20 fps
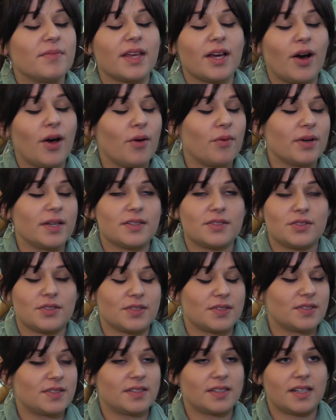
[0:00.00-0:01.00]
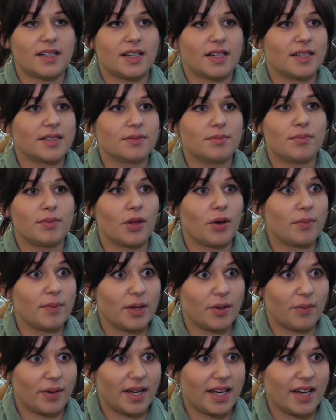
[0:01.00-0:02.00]
they always just uh, blow
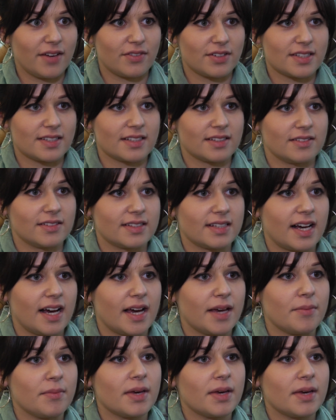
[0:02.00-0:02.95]
me away every single time.